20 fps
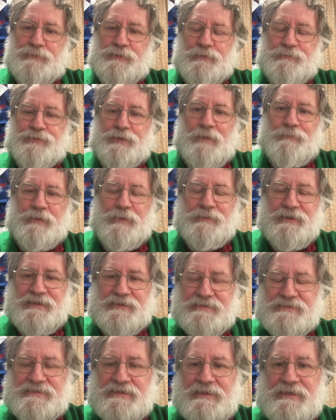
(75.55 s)
The problem
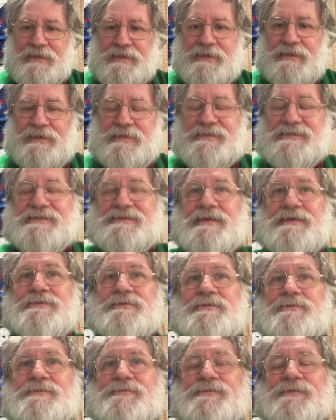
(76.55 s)
is, instead
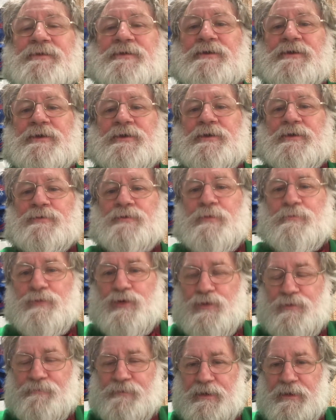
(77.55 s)
of
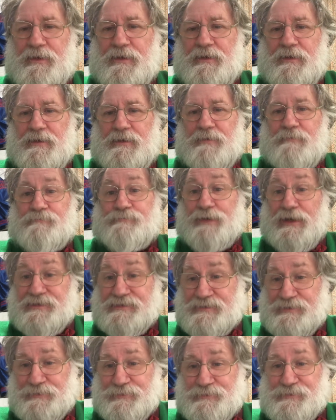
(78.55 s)
removing
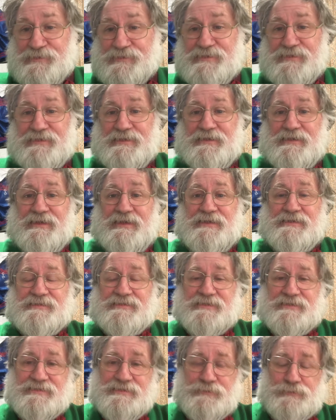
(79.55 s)
Brussels as
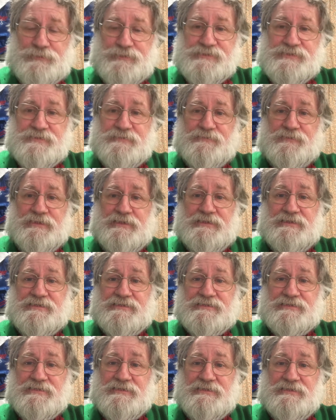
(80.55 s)
the source of
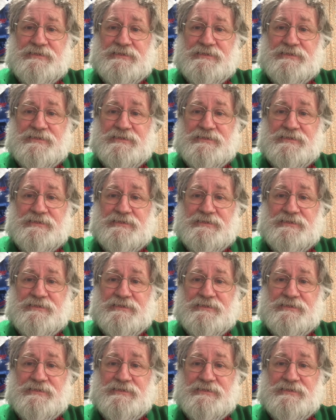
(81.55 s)
these